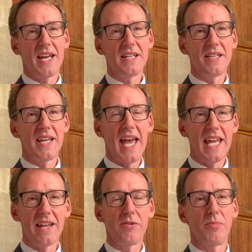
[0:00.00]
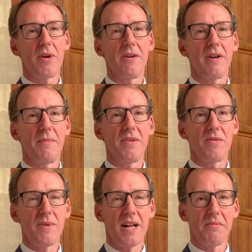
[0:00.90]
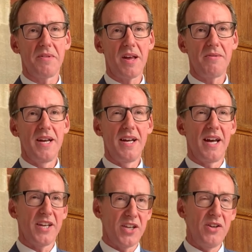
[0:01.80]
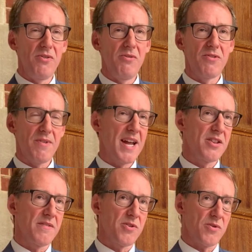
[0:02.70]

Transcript: and the A level program as well. So, a huge range of